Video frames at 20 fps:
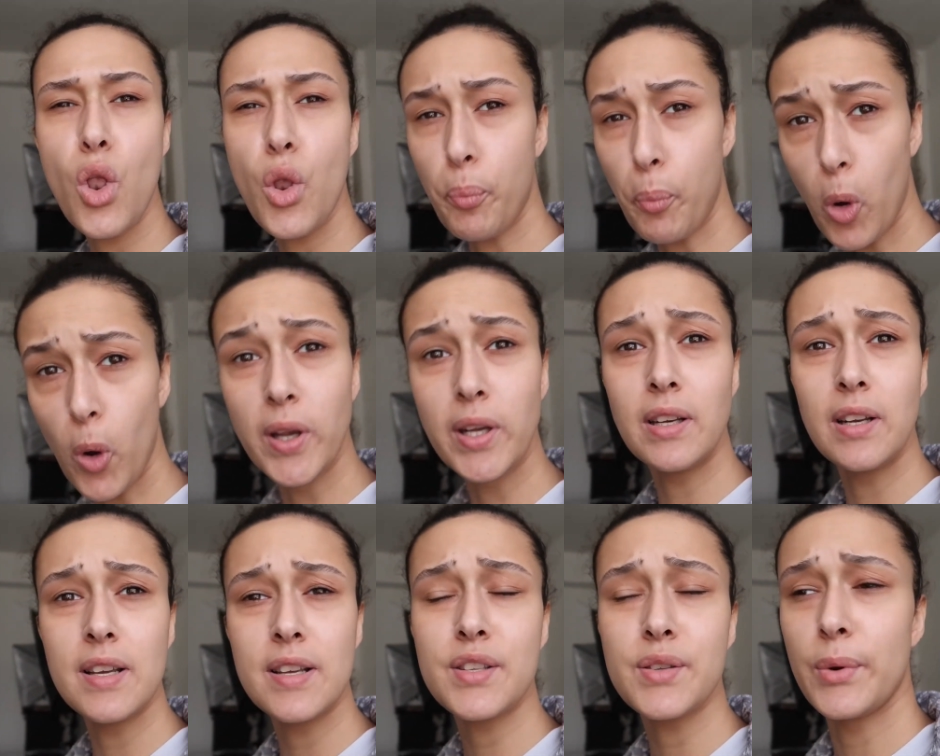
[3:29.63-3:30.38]

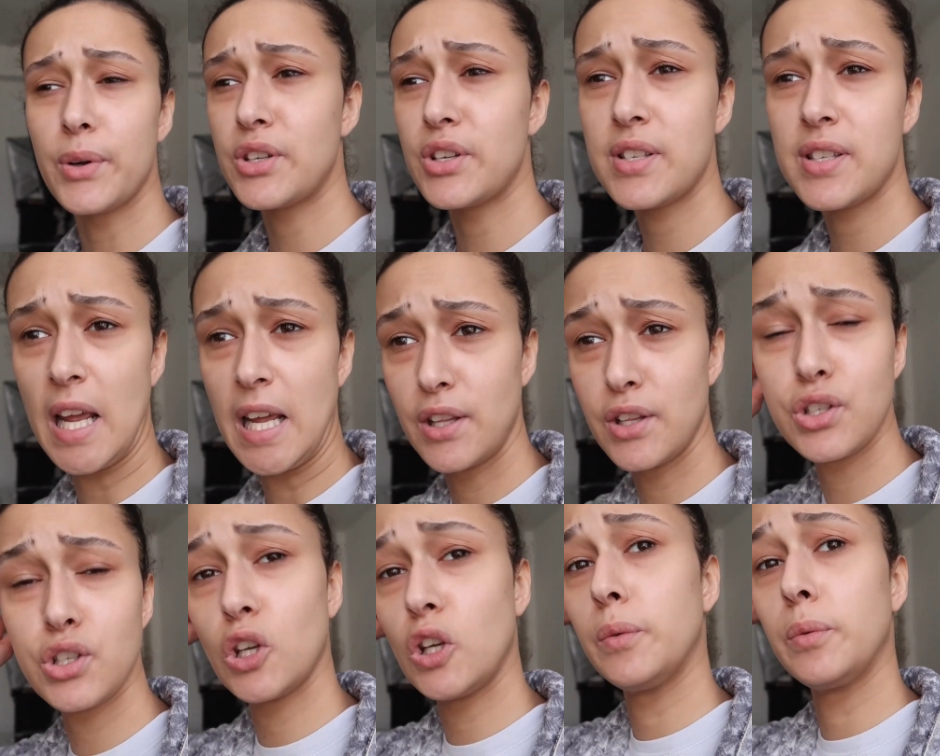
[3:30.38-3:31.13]
pointless so I just take
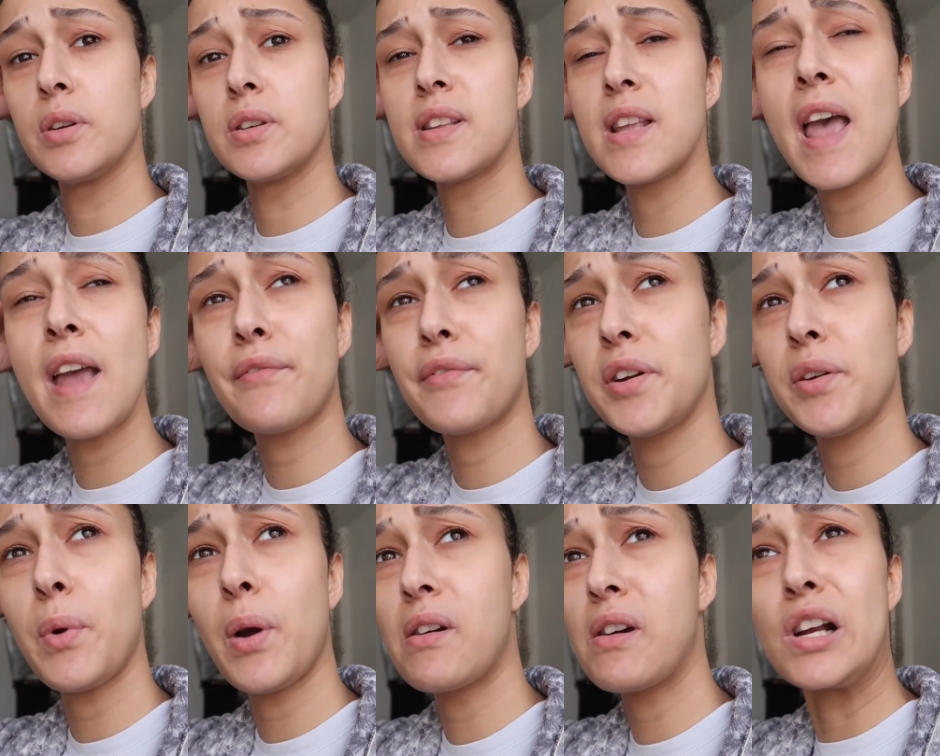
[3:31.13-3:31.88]
the tube because
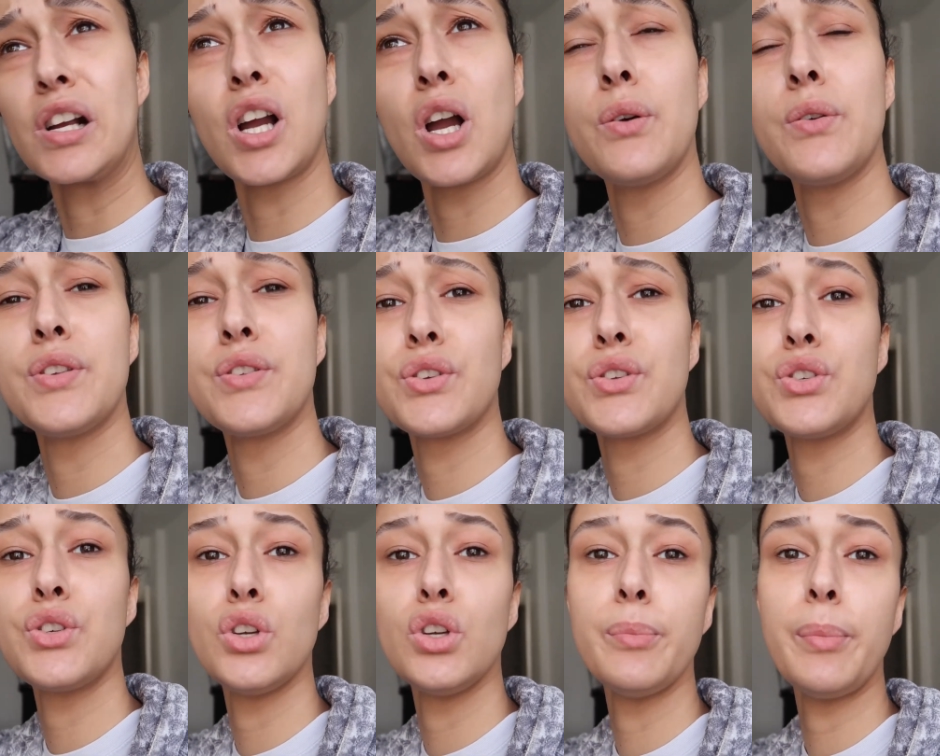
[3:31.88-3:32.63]
everywhere I go there's
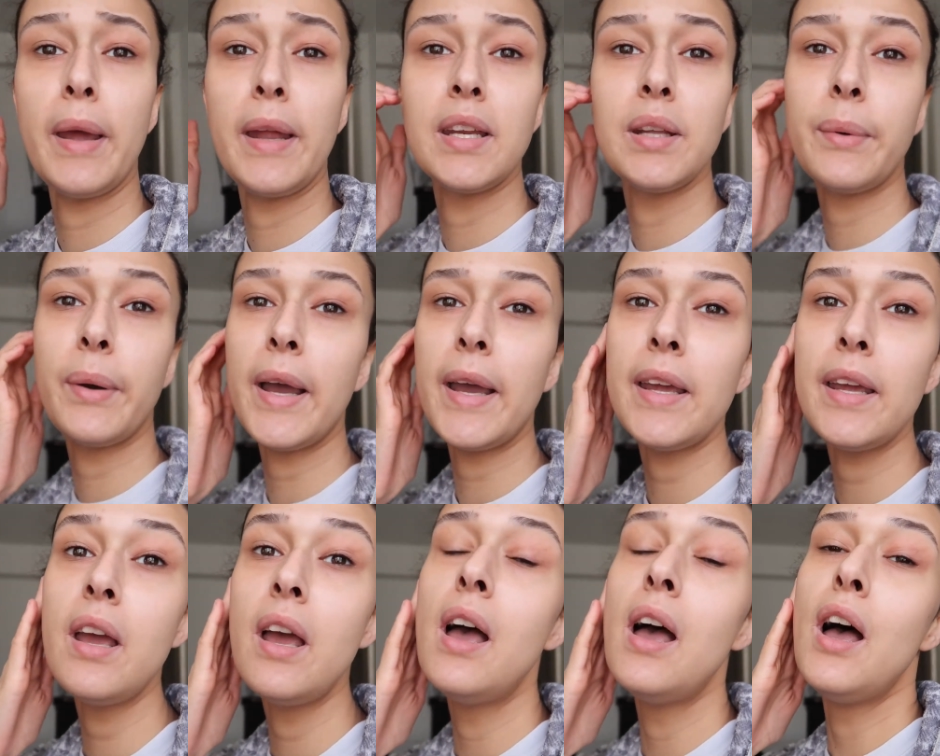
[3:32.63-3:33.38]
a tube
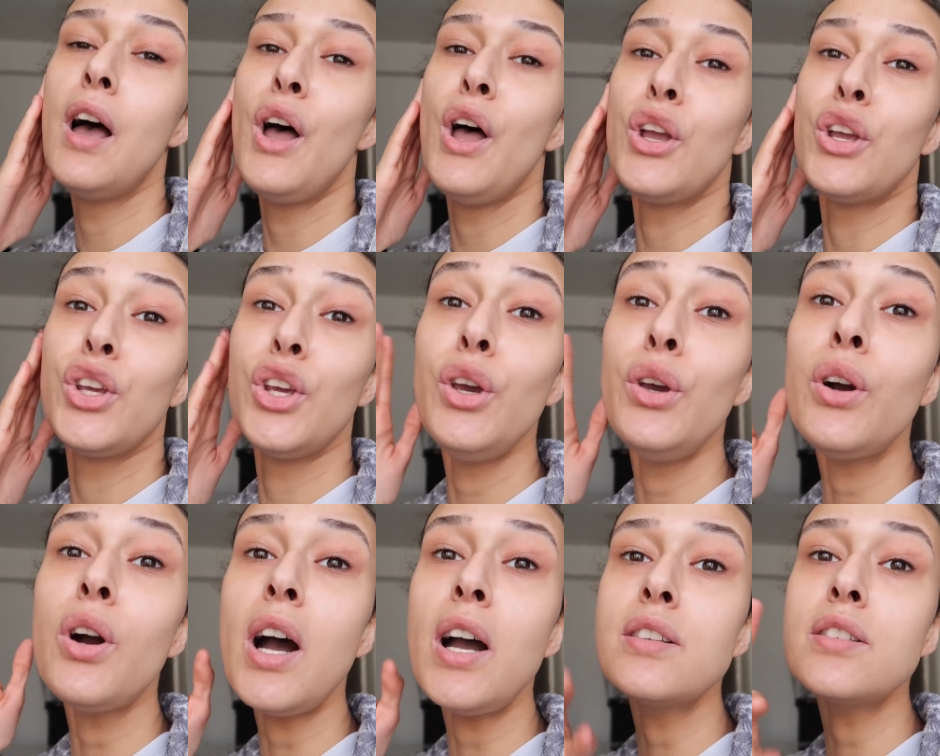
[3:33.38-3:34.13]
anyway.
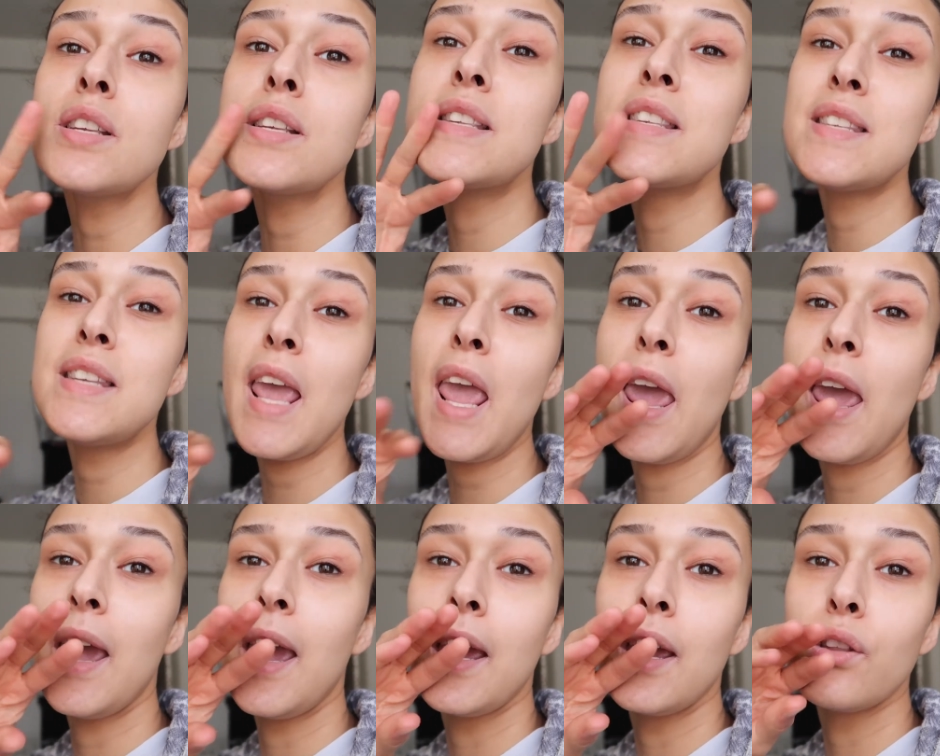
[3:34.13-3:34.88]
You guys are
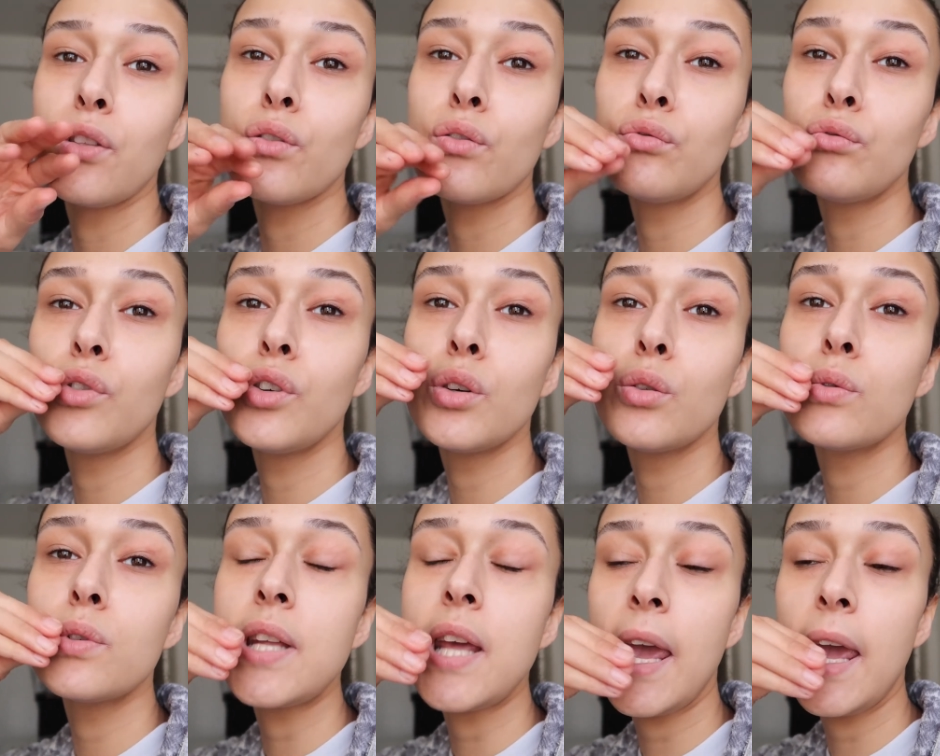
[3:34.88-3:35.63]
seeing the
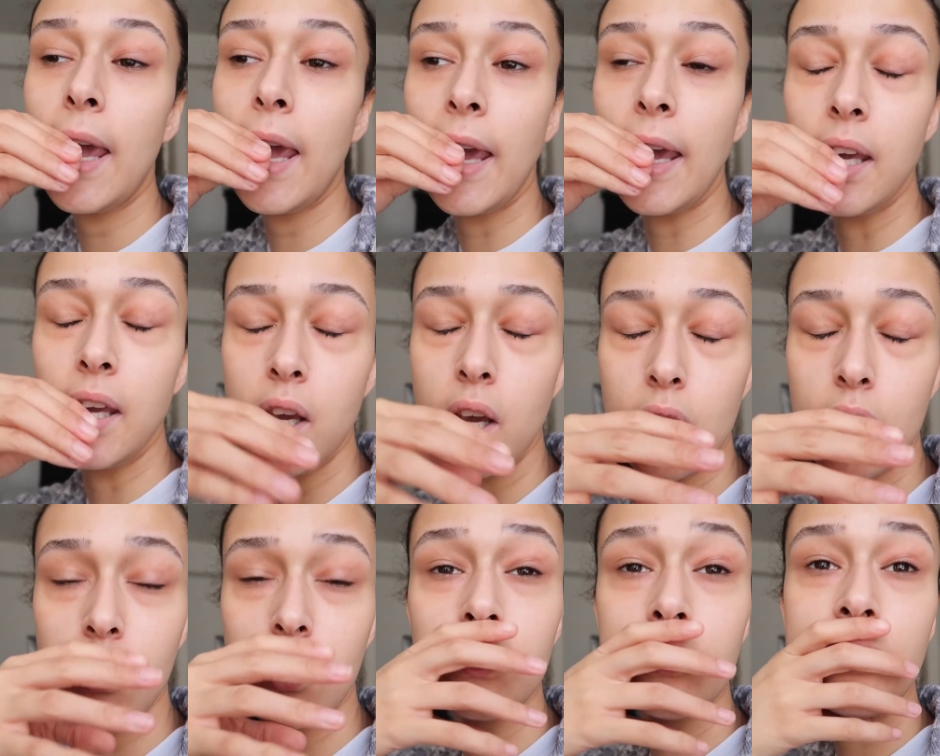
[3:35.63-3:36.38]
real tea
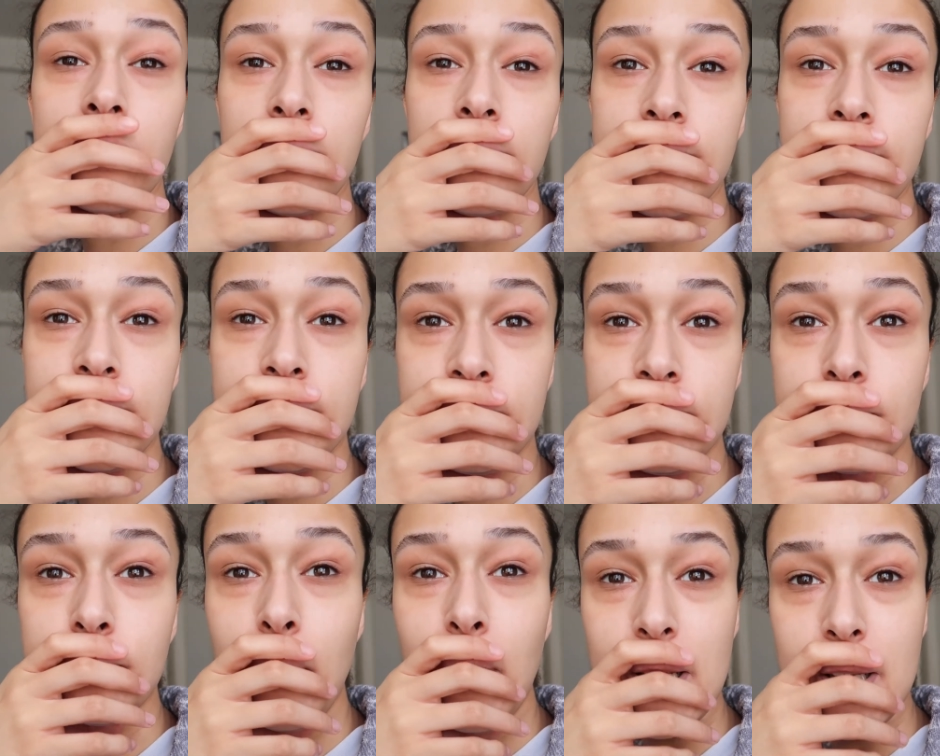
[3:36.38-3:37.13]
of
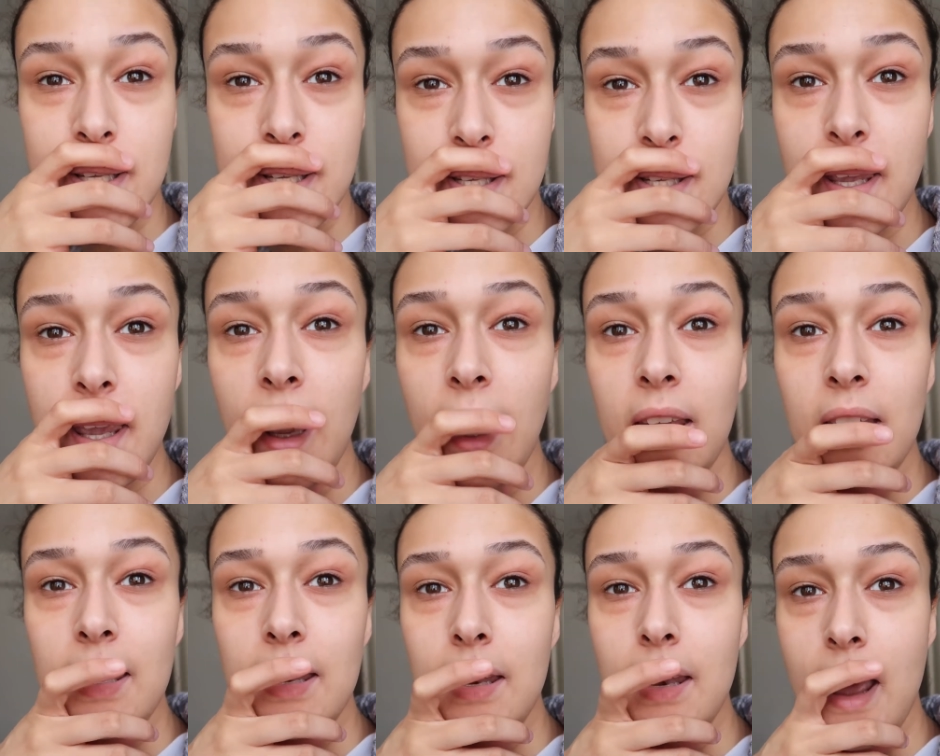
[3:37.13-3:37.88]
my
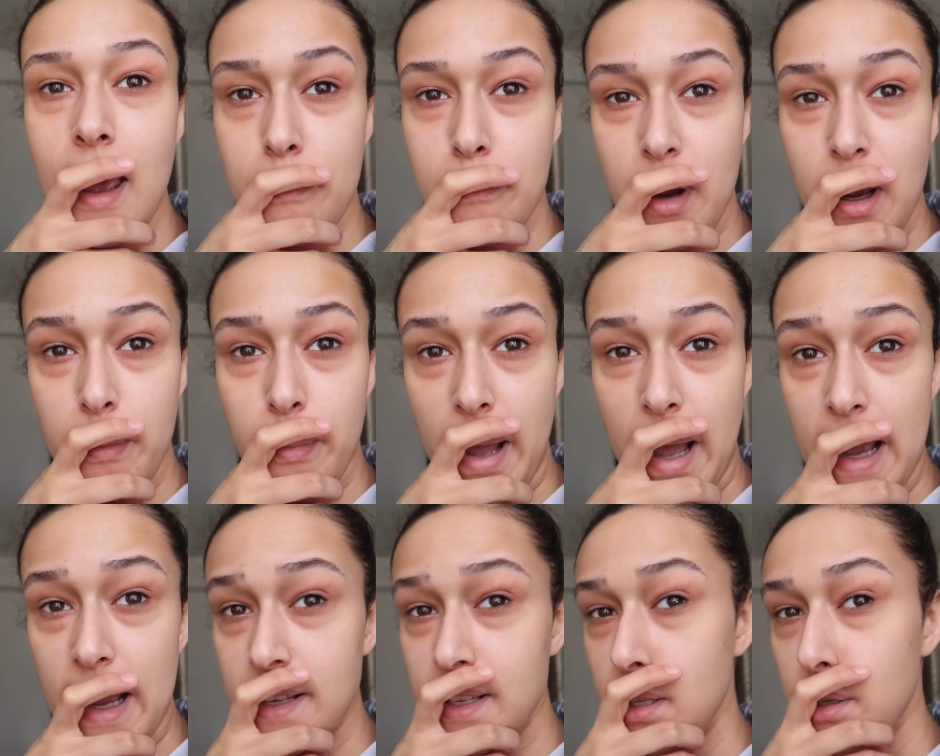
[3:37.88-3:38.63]
skin and my
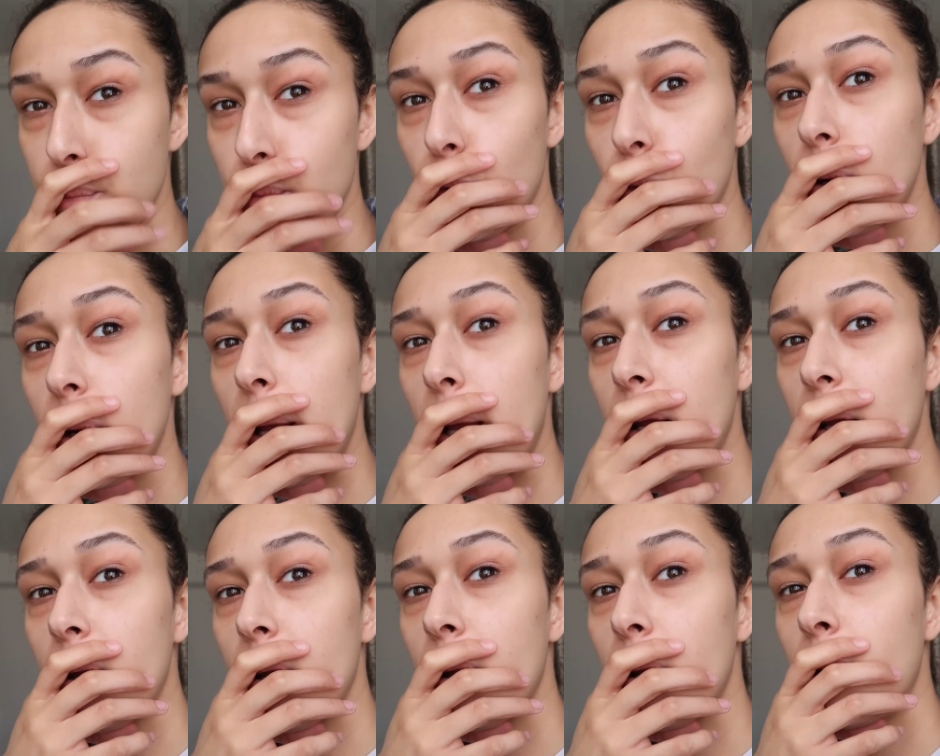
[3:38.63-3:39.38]
bags in the
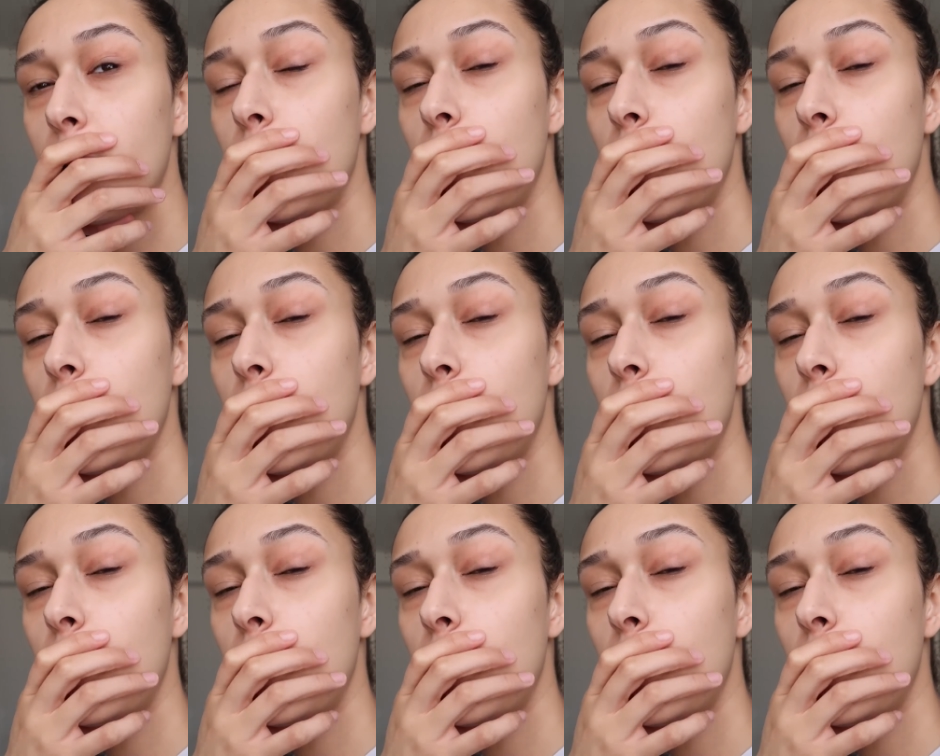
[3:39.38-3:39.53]
morning.